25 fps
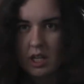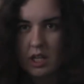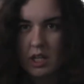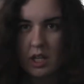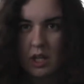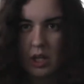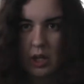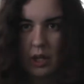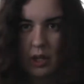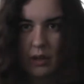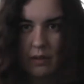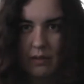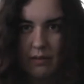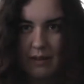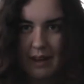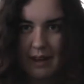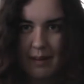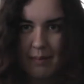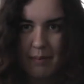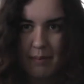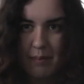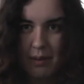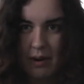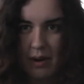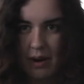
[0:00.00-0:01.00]
look
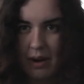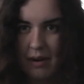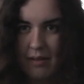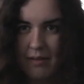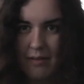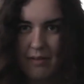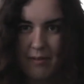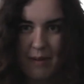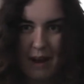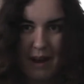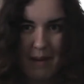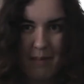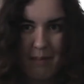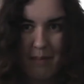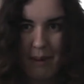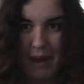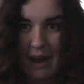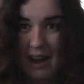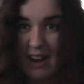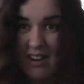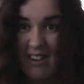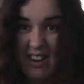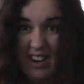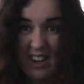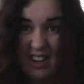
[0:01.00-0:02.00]

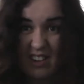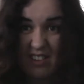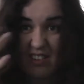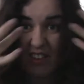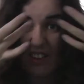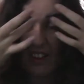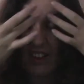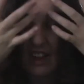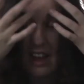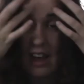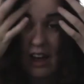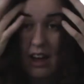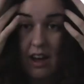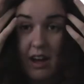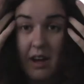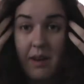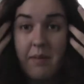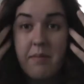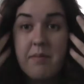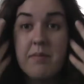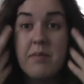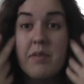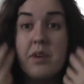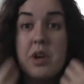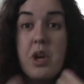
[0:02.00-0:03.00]
vampiric for that.
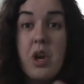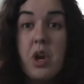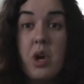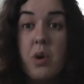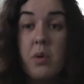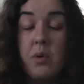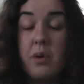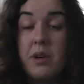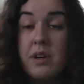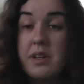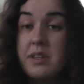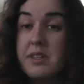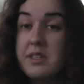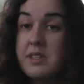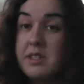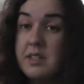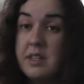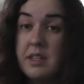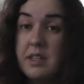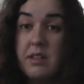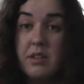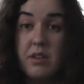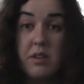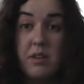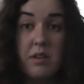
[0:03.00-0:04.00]
I
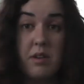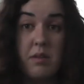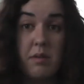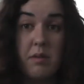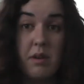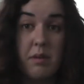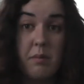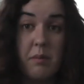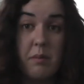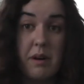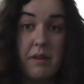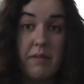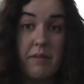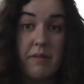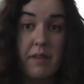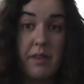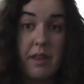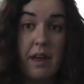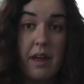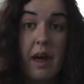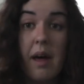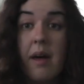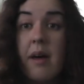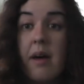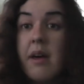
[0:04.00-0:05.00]
still don't know what I'm wearing for
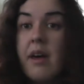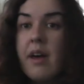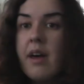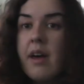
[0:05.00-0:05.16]
that.